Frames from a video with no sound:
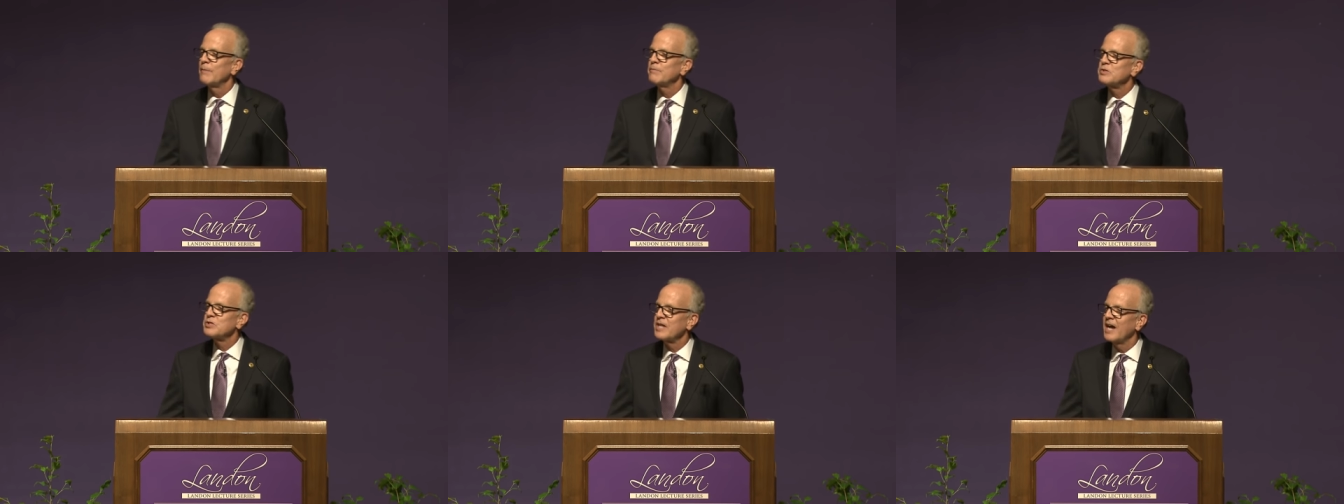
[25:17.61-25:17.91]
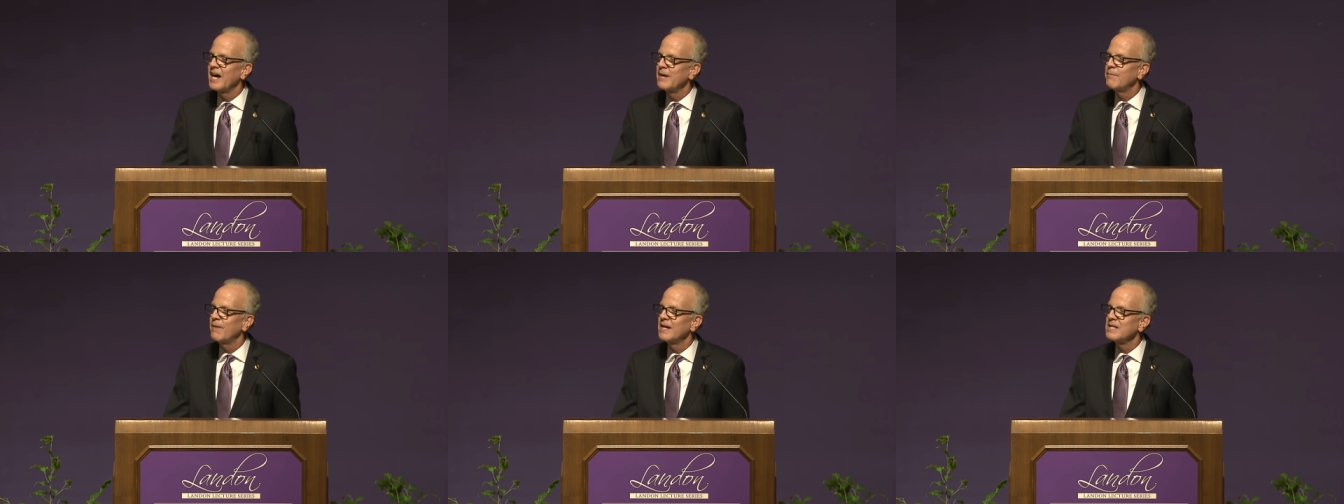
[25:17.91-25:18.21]
up
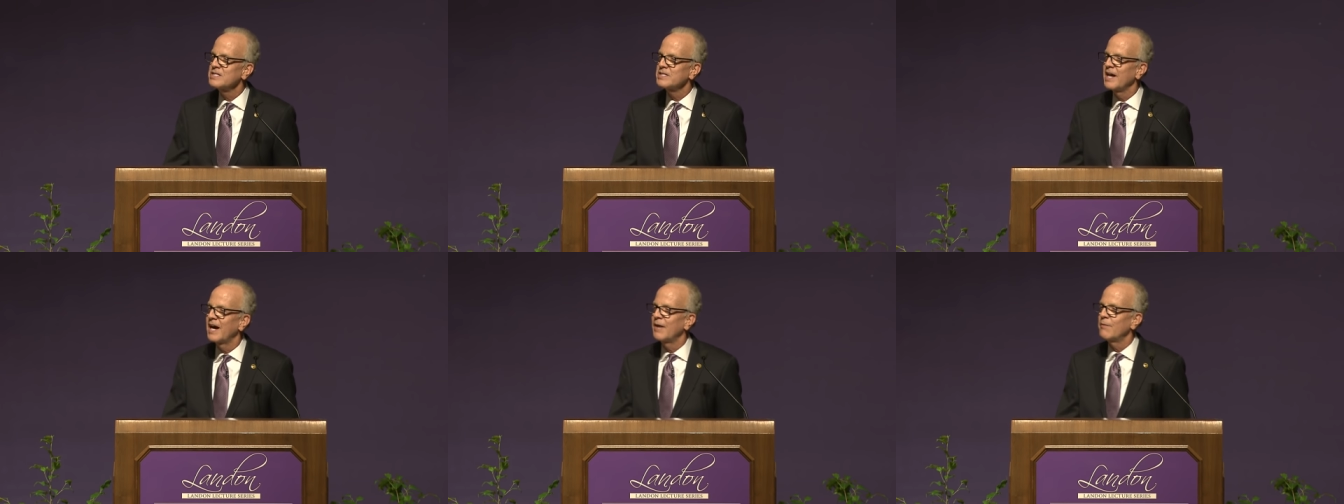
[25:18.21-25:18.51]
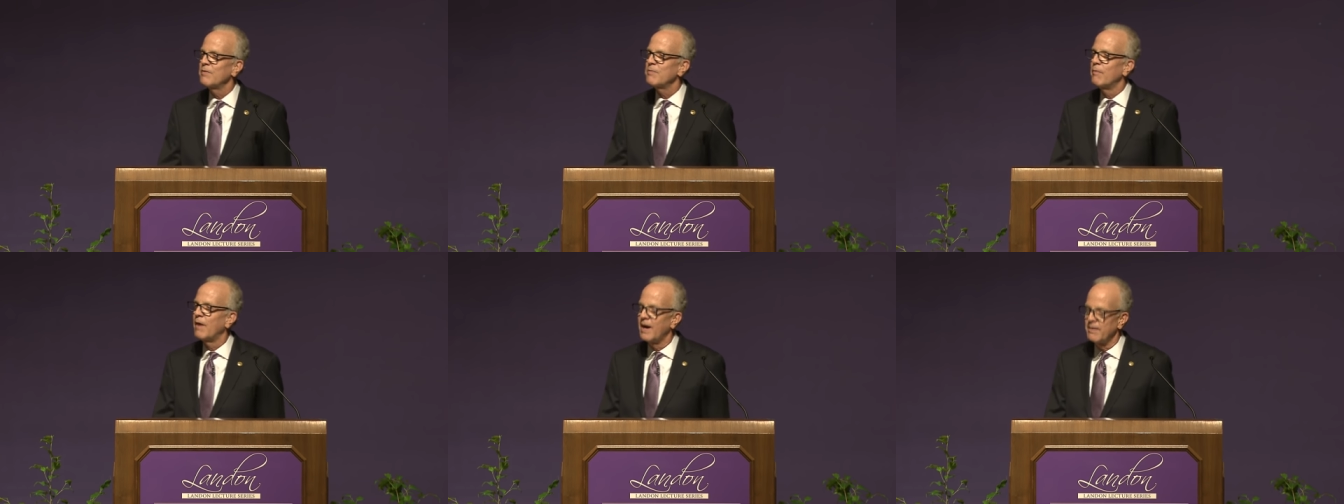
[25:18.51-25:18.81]
side by side
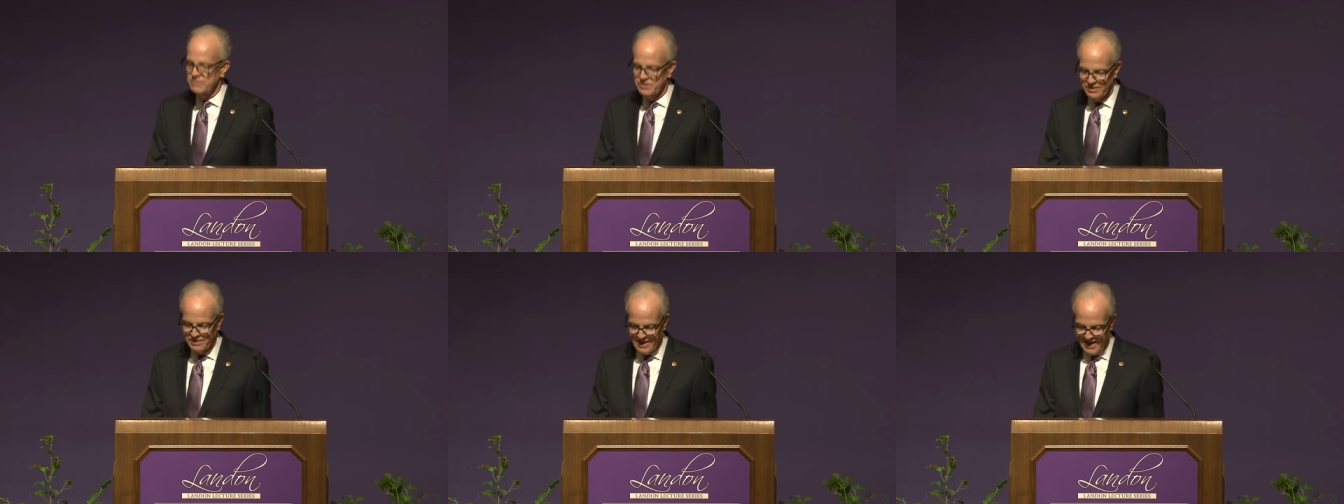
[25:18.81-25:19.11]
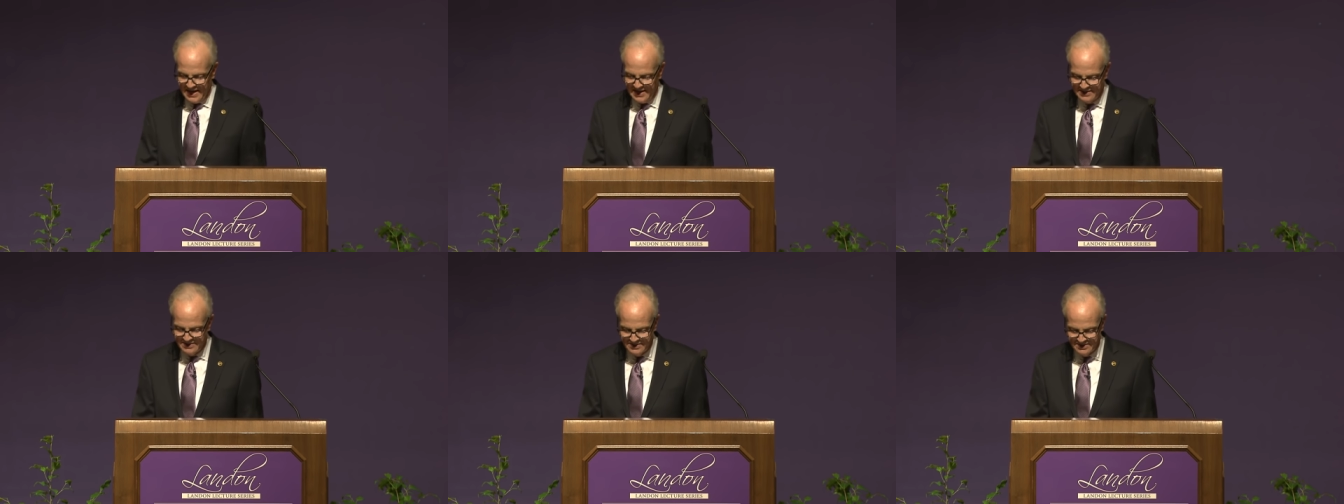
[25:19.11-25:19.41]
with moms and
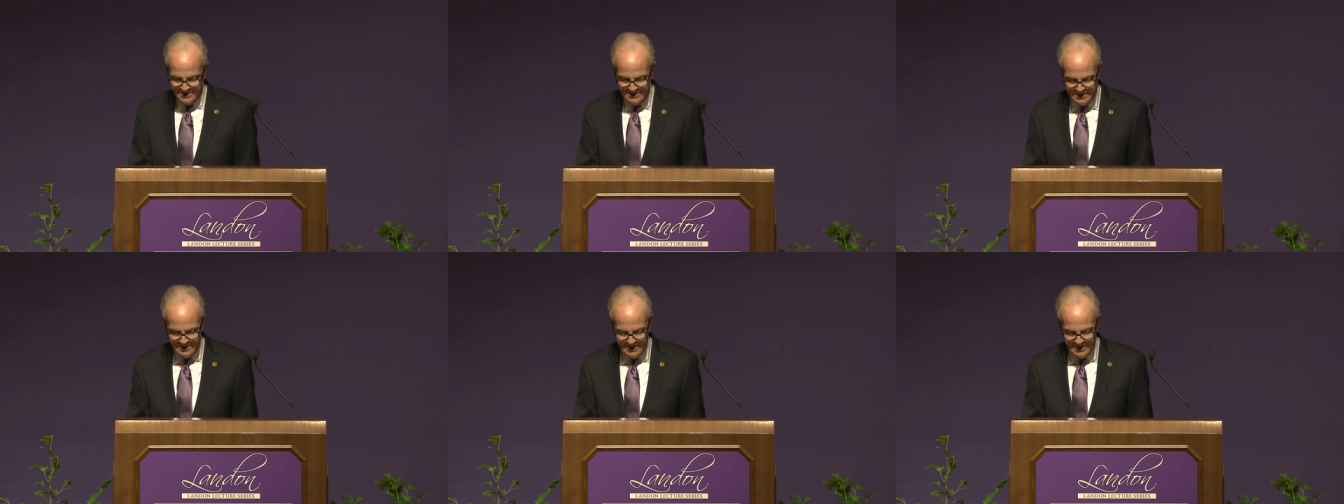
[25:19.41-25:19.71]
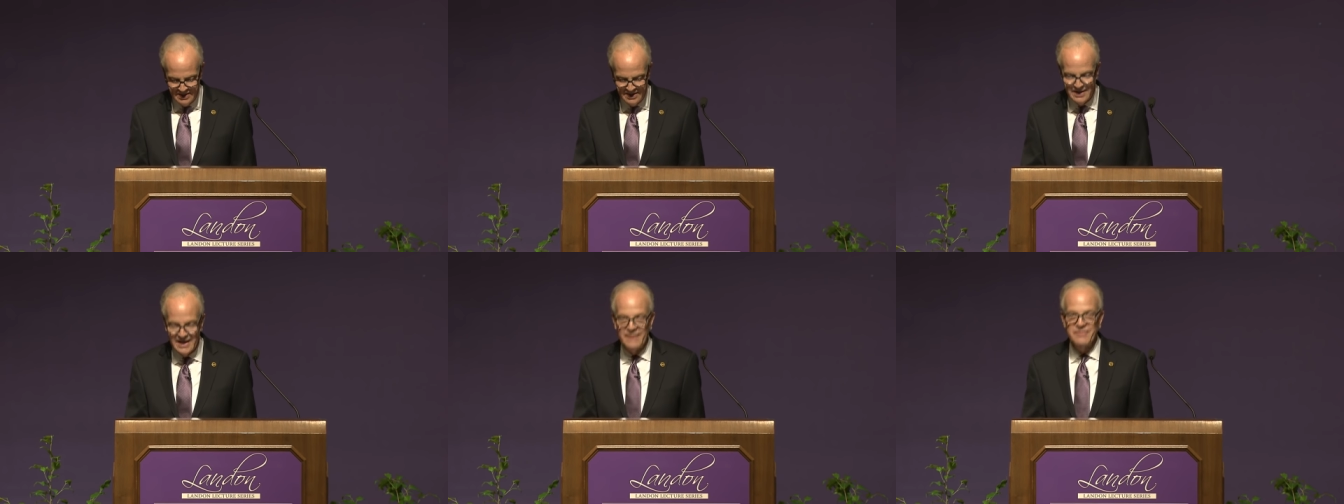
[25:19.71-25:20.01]
dads
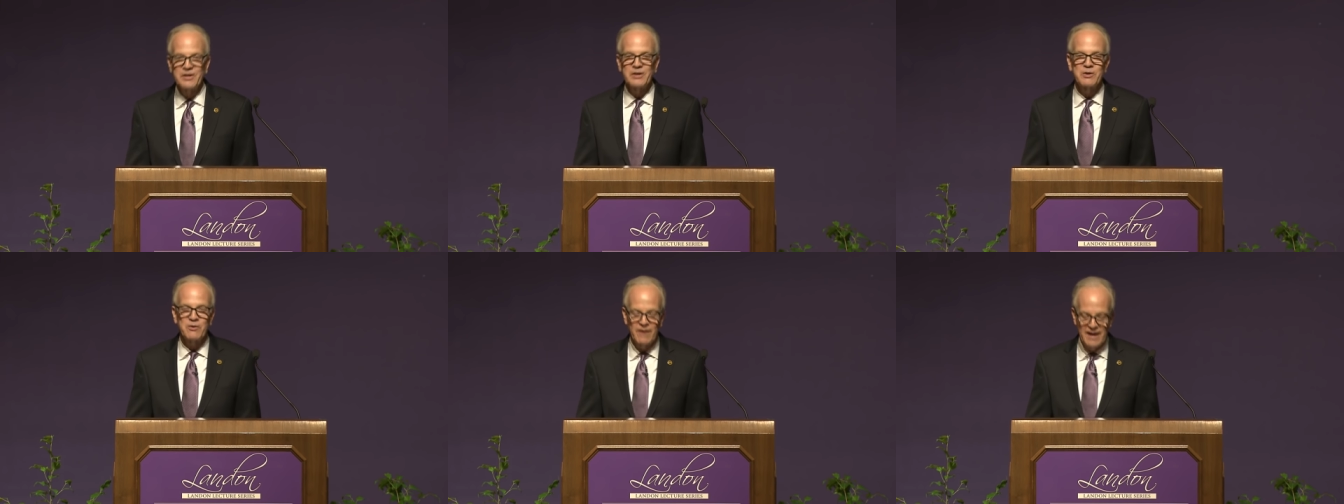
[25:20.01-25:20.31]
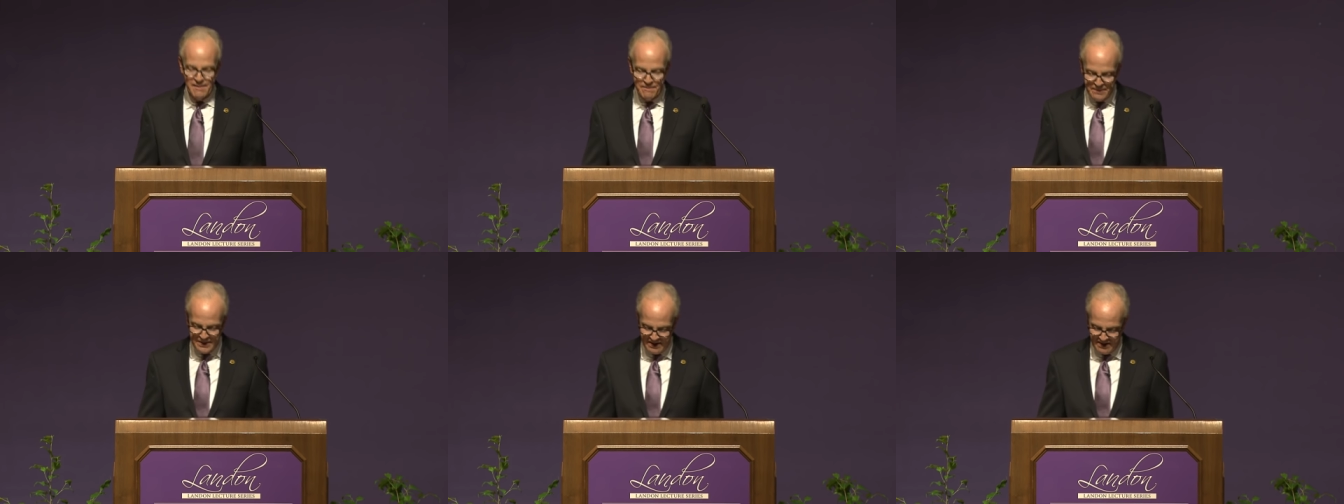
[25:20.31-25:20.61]
and their
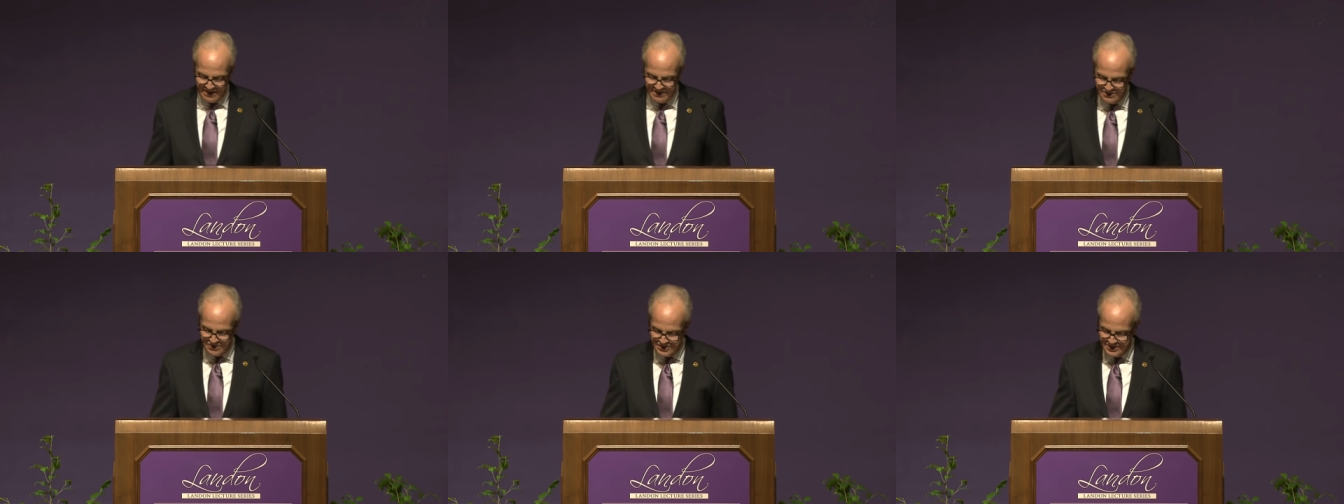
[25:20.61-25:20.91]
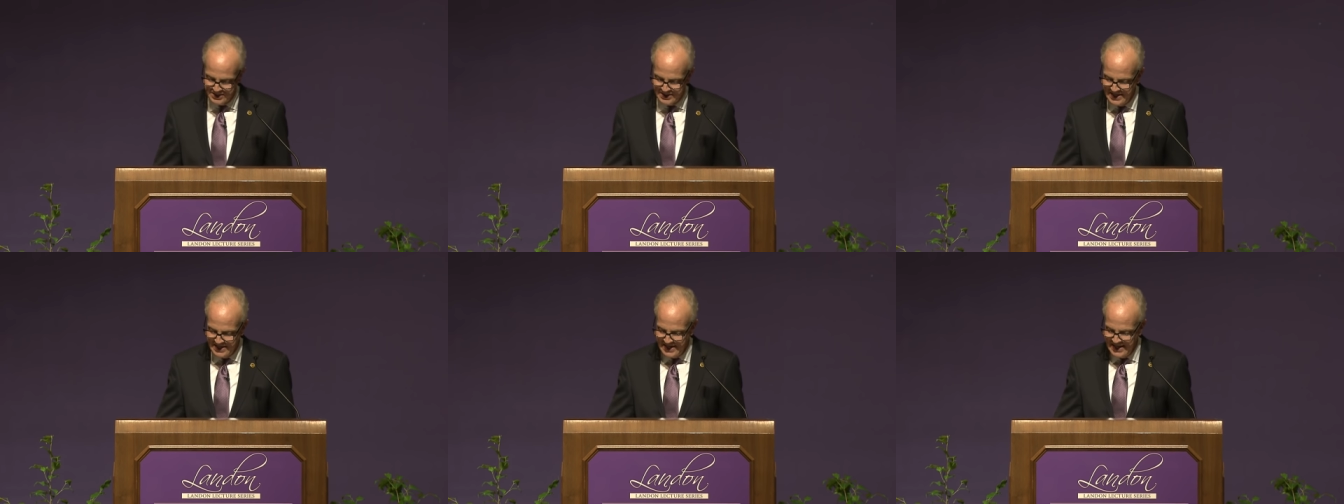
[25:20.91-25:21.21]
grandparents.